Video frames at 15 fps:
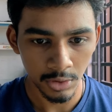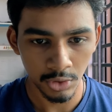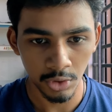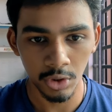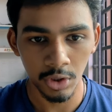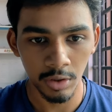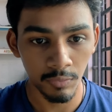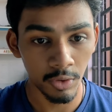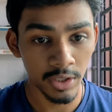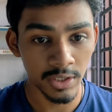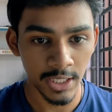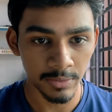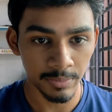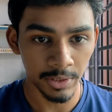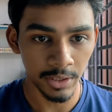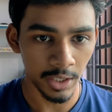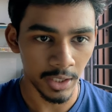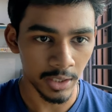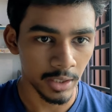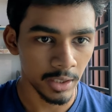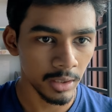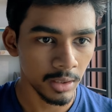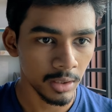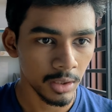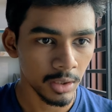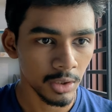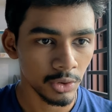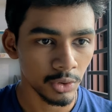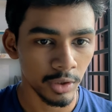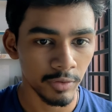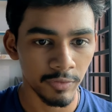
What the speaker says: So your invoice has been created. So